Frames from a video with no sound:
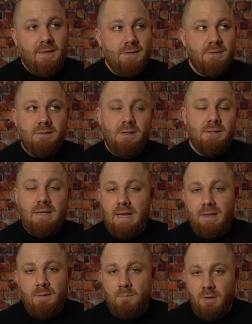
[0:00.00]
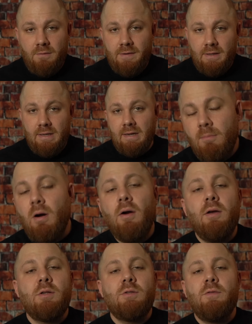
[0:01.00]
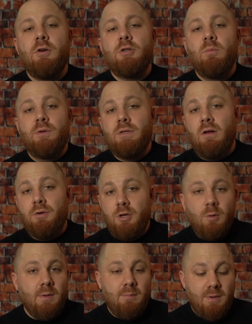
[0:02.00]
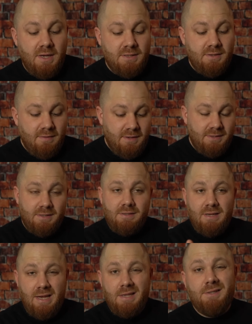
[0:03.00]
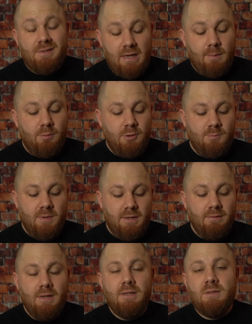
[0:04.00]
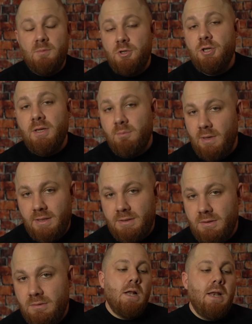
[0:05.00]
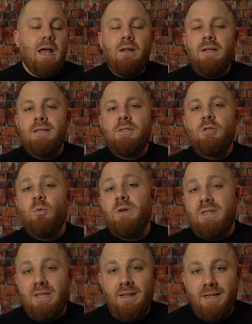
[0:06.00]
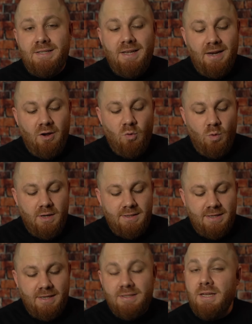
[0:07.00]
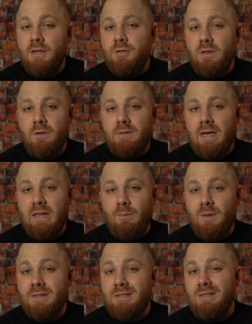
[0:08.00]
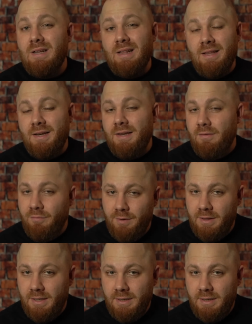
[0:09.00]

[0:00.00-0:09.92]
that's exactly perfect. Like Mario's version was all human-based. This is his samples, but it's machine-based. Now let's do what Dilla did and quantize each of those elements slightly differently.